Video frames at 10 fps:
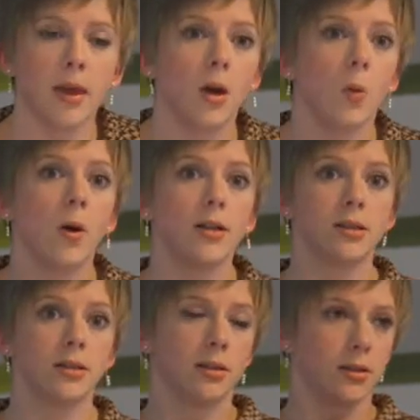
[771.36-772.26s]

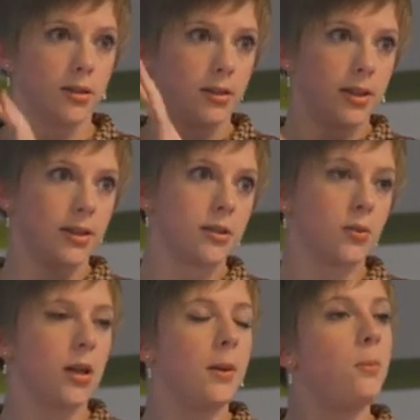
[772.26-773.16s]
What it's
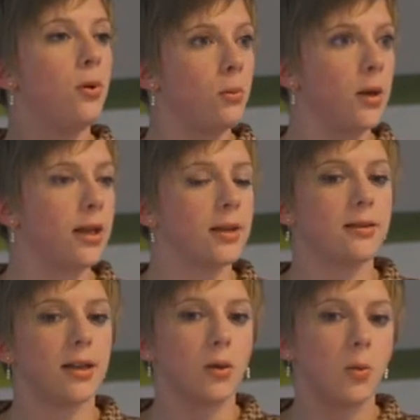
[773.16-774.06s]
really public,
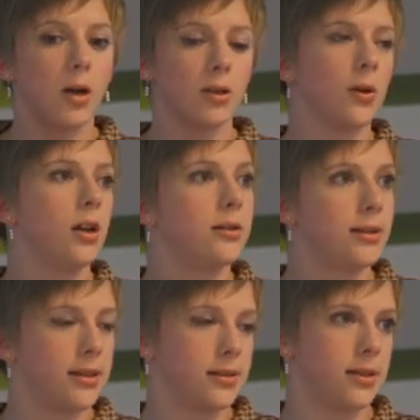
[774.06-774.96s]
and that what will
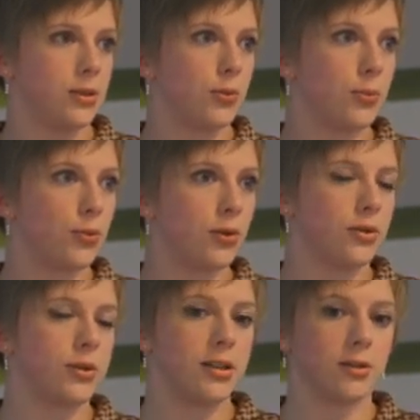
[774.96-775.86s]
attest as a
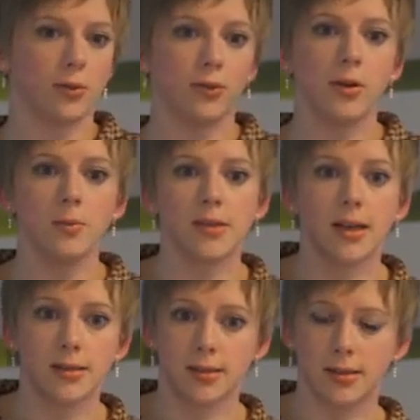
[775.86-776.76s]
product it conforms,
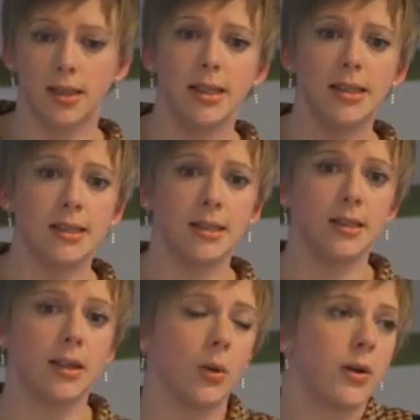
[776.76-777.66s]
that's the EC
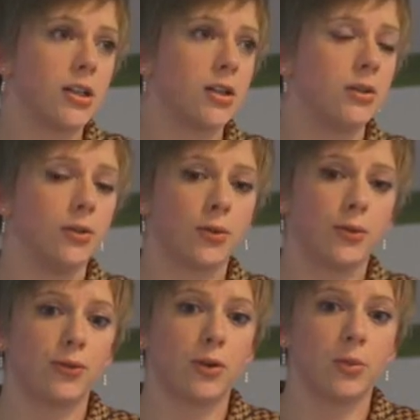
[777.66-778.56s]
Declaration of
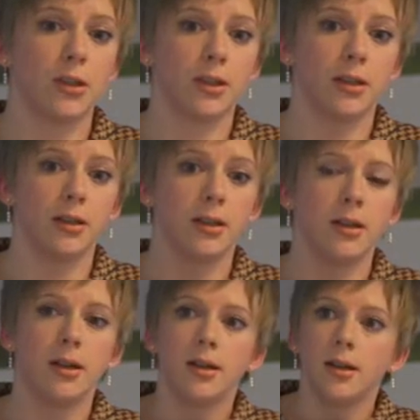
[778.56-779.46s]
Conformity.
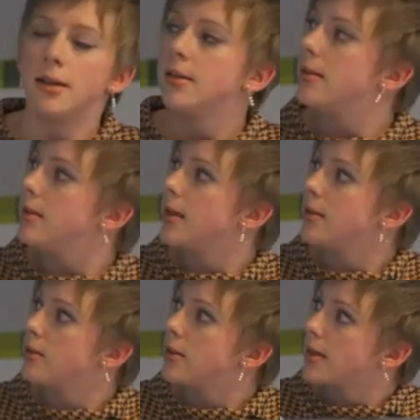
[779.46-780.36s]

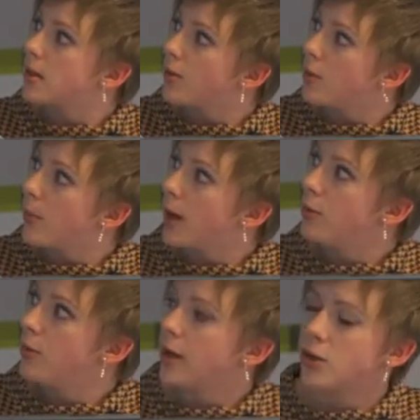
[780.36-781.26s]
That's the task of the
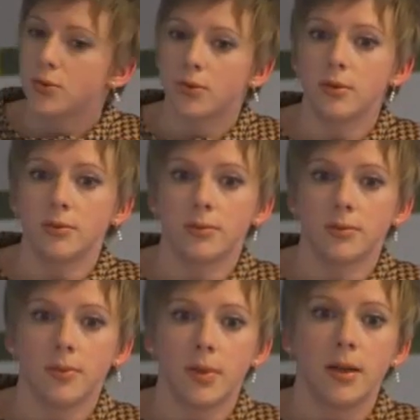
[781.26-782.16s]
manufacturer,
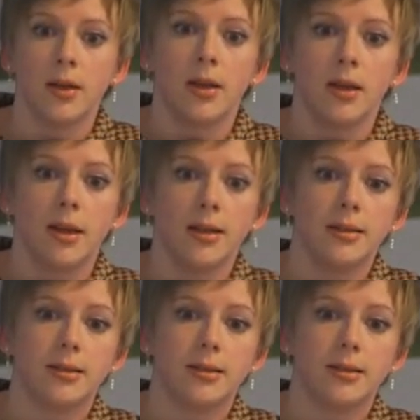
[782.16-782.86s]
and it